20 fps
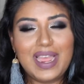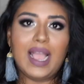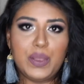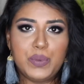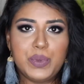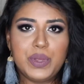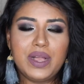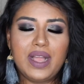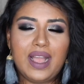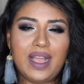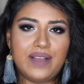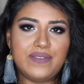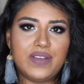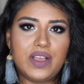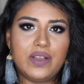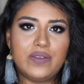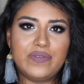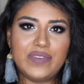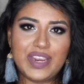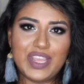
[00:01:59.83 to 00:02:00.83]
I will have
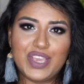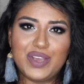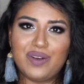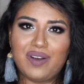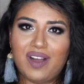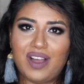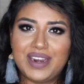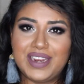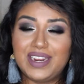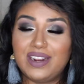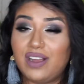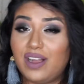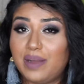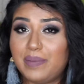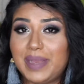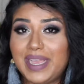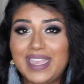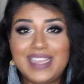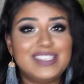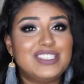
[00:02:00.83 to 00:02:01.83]
a video on it
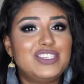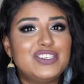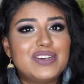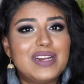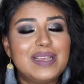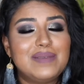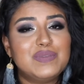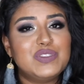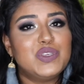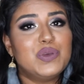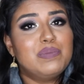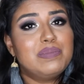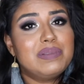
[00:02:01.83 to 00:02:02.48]
on my Instagram, so